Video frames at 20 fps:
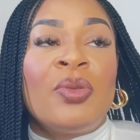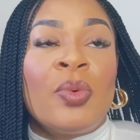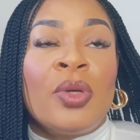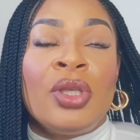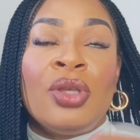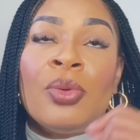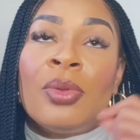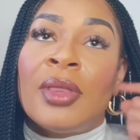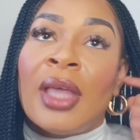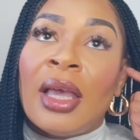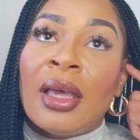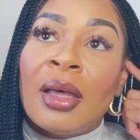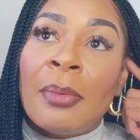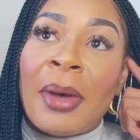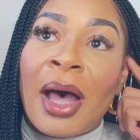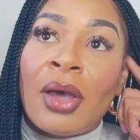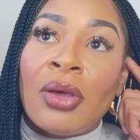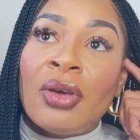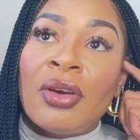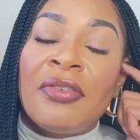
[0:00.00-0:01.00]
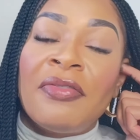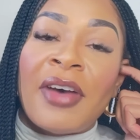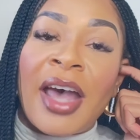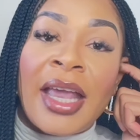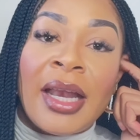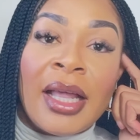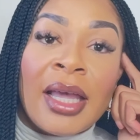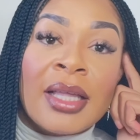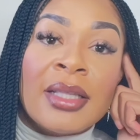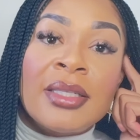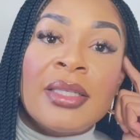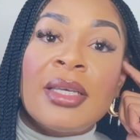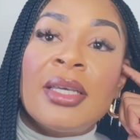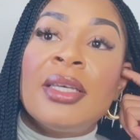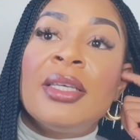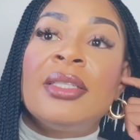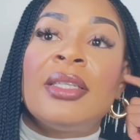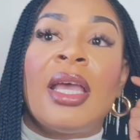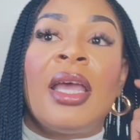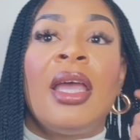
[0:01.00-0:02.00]
when you think about your
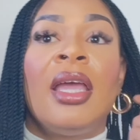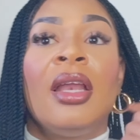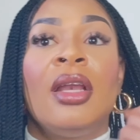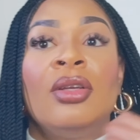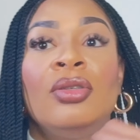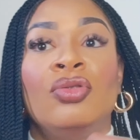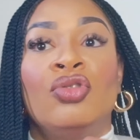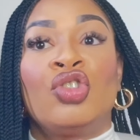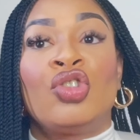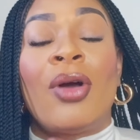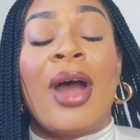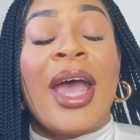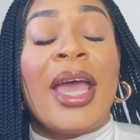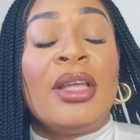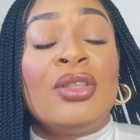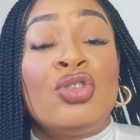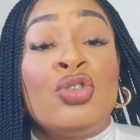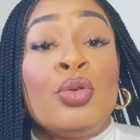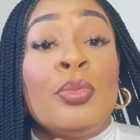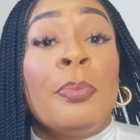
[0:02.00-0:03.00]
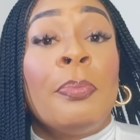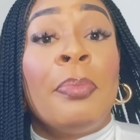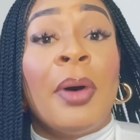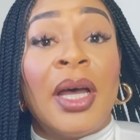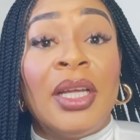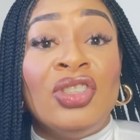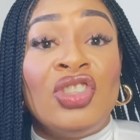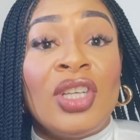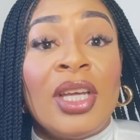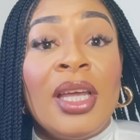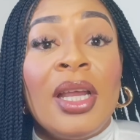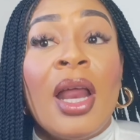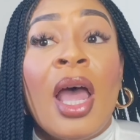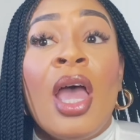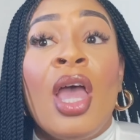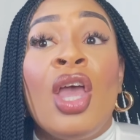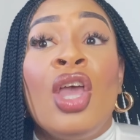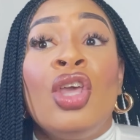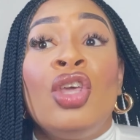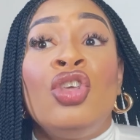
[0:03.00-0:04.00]
finances and trying to budget,
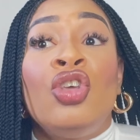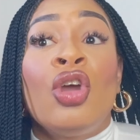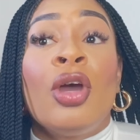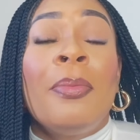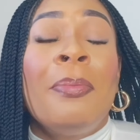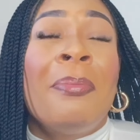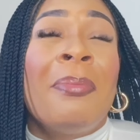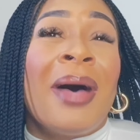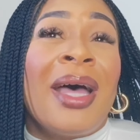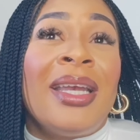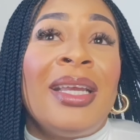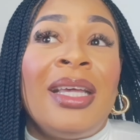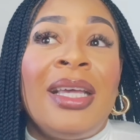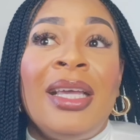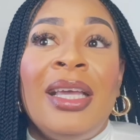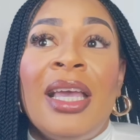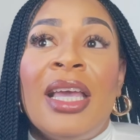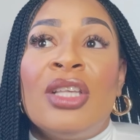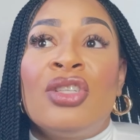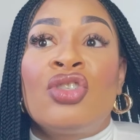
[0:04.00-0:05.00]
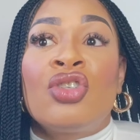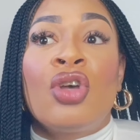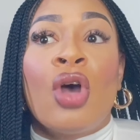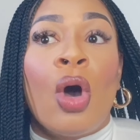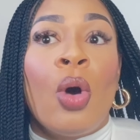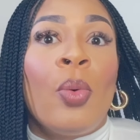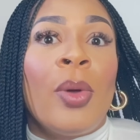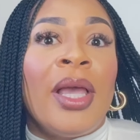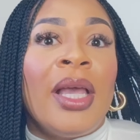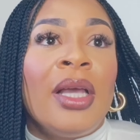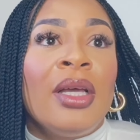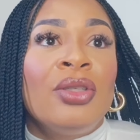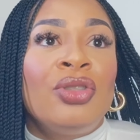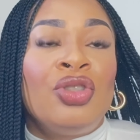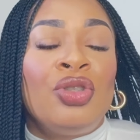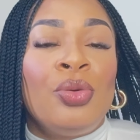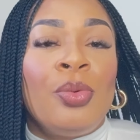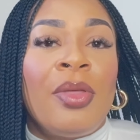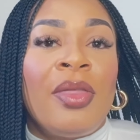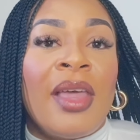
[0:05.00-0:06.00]
your money is going
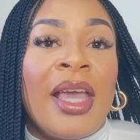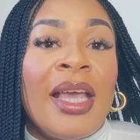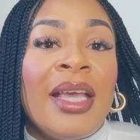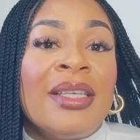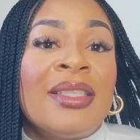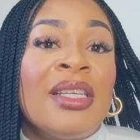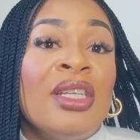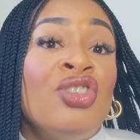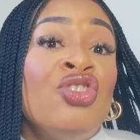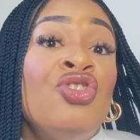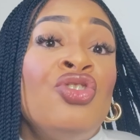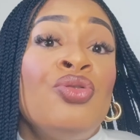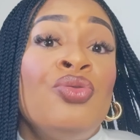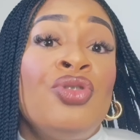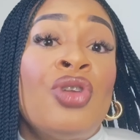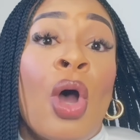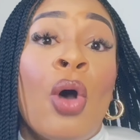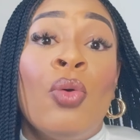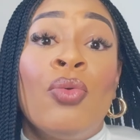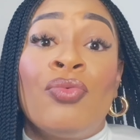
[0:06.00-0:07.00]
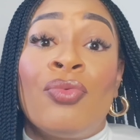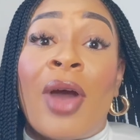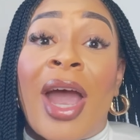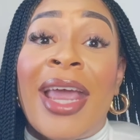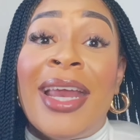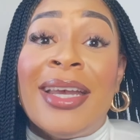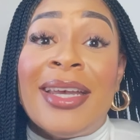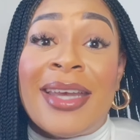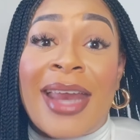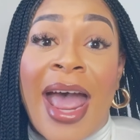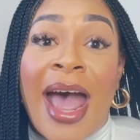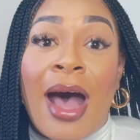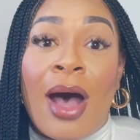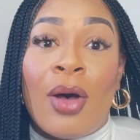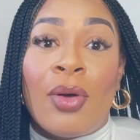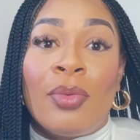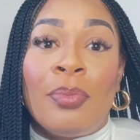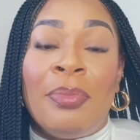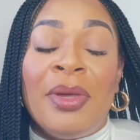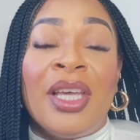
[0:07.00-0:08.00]
to things that you don't write down
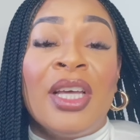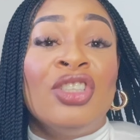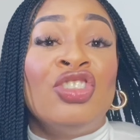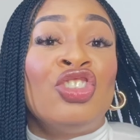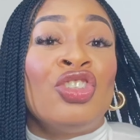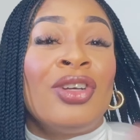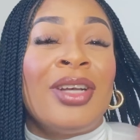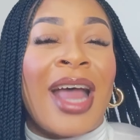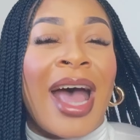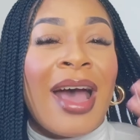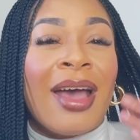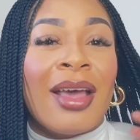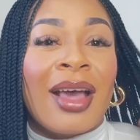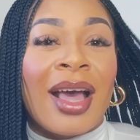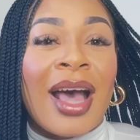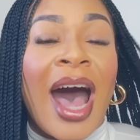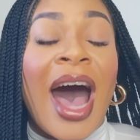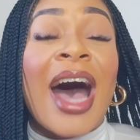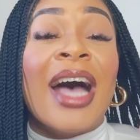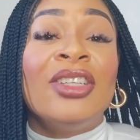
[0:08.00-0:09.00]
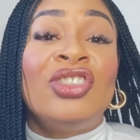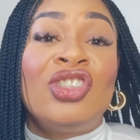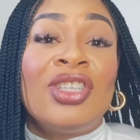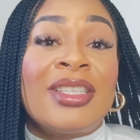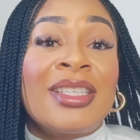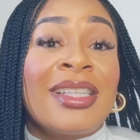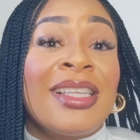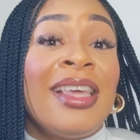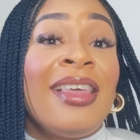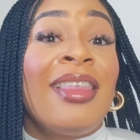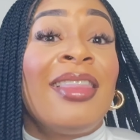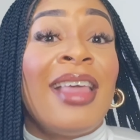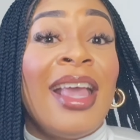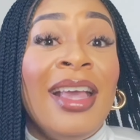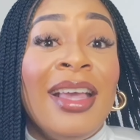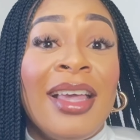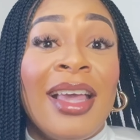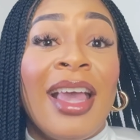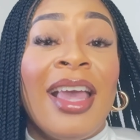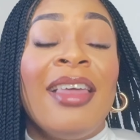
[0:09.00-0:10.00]
because you're not consciously
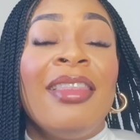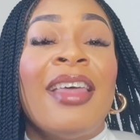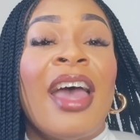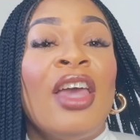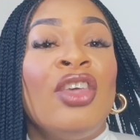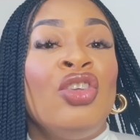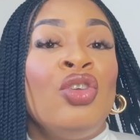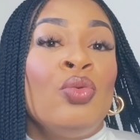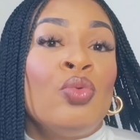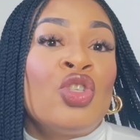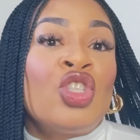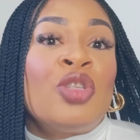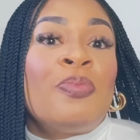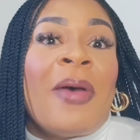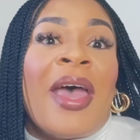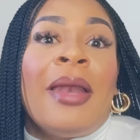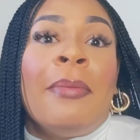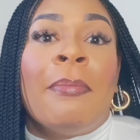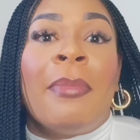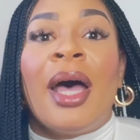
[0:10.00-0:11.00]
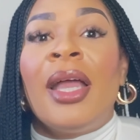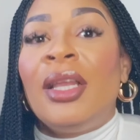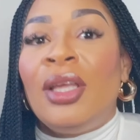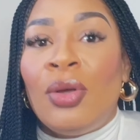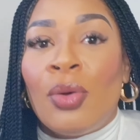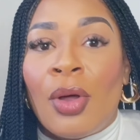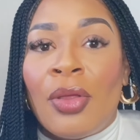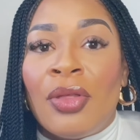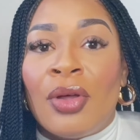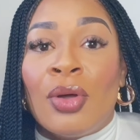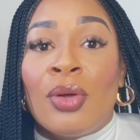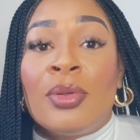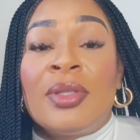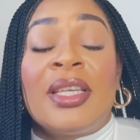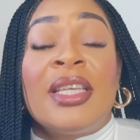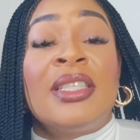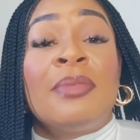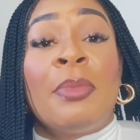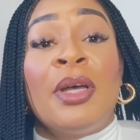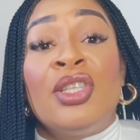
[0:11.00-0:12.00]
thinking that you spend money on
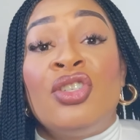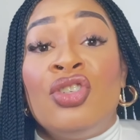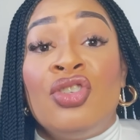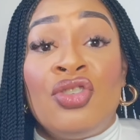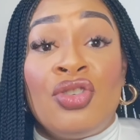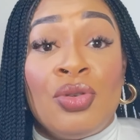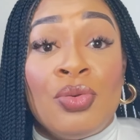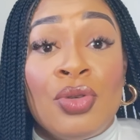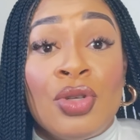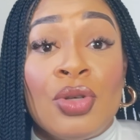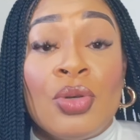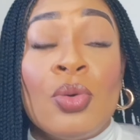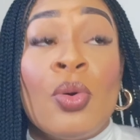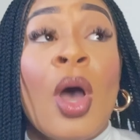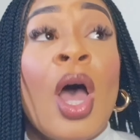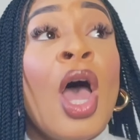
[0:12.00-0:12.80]
those as much as you do.